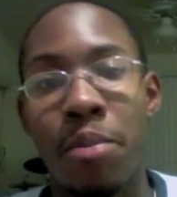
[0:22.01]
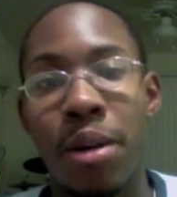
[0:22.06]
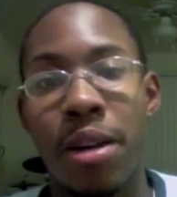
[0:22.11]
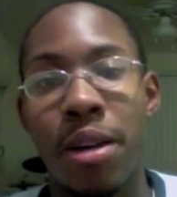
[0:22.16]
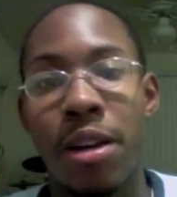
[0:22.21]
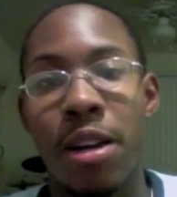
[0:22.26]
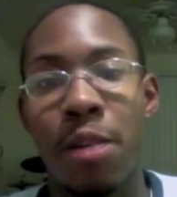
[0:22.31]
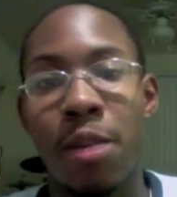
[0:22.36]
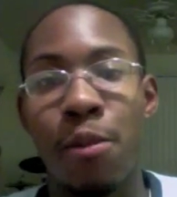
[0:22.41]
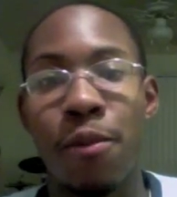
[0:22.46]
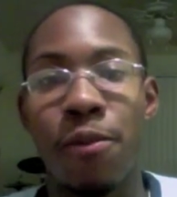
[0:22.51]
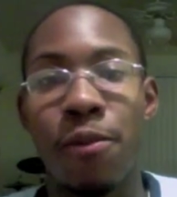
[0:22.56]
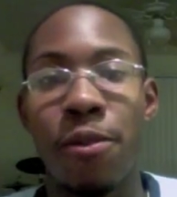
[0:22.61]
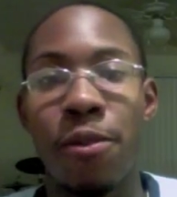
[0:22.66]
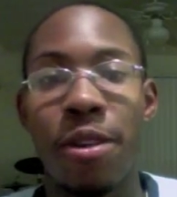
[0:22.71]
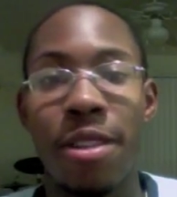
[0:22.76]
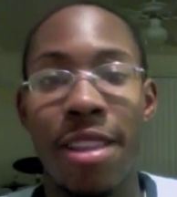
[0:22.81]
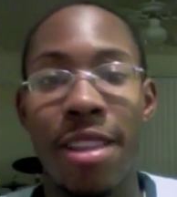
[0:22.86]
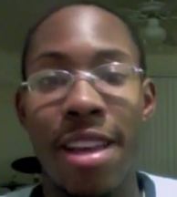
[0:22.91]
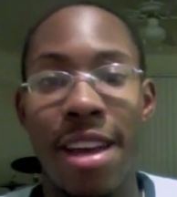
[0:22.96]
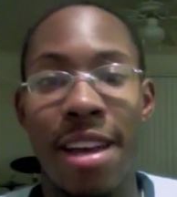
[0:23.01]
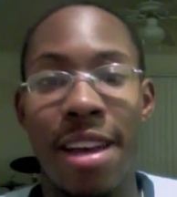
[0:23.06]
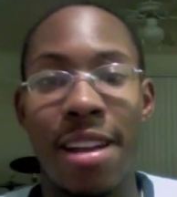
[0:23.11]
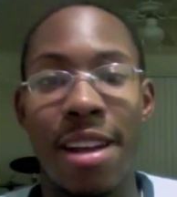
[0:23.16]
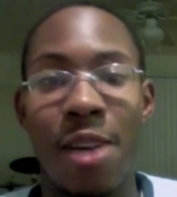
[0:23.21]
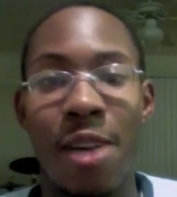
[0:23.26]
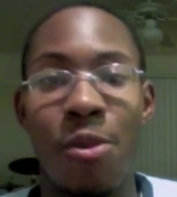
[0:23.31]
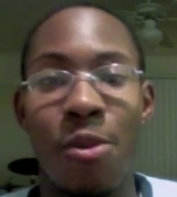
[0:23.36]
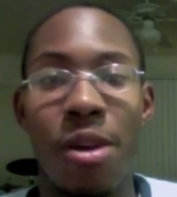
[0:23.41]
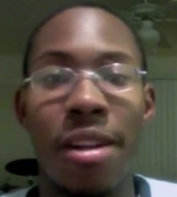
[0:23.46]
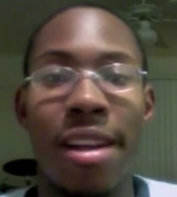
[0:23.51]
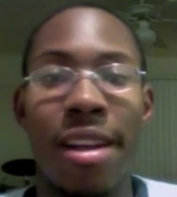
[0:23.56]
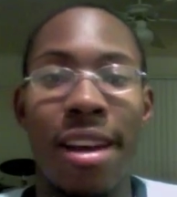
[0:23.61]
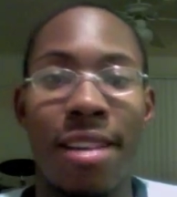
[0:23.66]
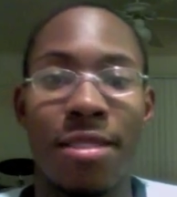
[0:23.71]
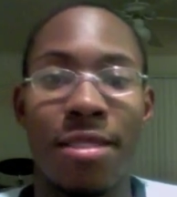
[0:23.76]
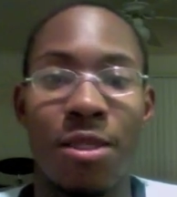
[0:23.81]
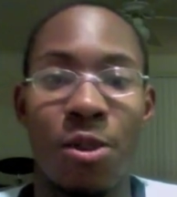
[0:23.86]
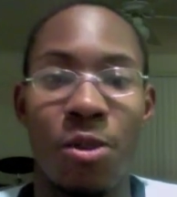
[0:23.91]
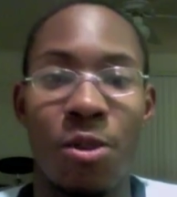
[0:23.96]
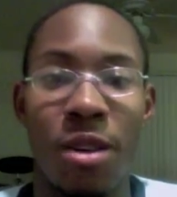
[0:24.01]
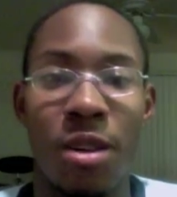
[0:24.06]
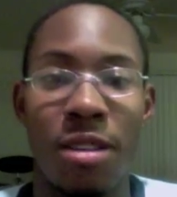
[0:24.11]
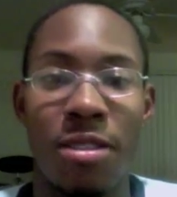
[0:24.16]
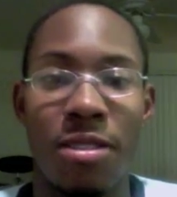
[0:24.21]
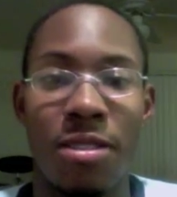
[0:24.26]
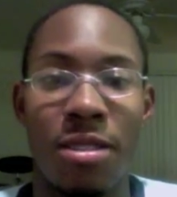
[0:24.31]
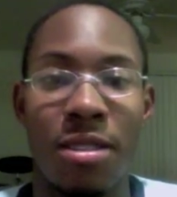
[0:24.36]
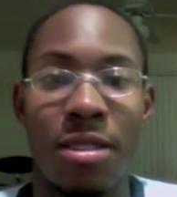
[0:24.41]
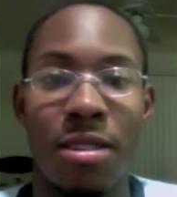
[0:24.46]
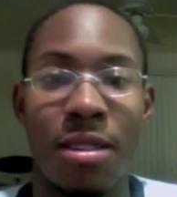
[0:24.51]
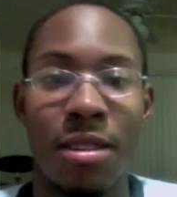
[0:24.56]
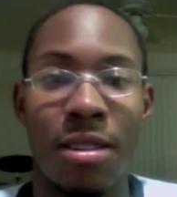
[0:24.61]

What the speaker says: But before that, I wanted to ask a question.